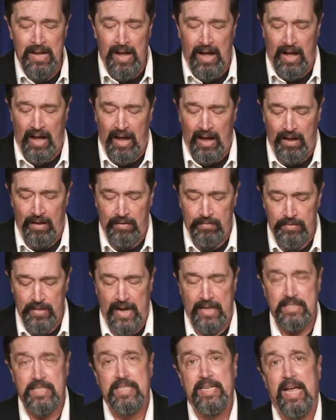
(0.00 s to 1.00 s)

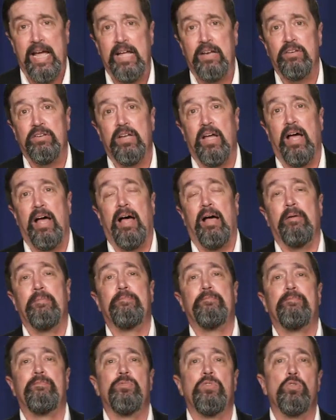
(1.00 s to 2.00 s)
that said,
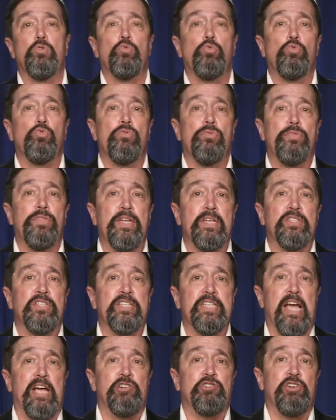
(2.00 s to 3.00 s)
this
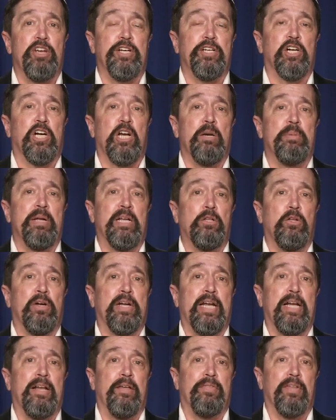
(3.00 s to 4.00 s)
session, you're going to be
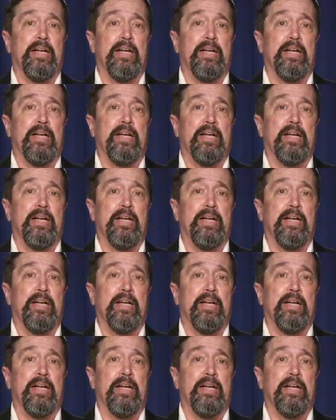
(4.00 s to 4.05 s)
looking at the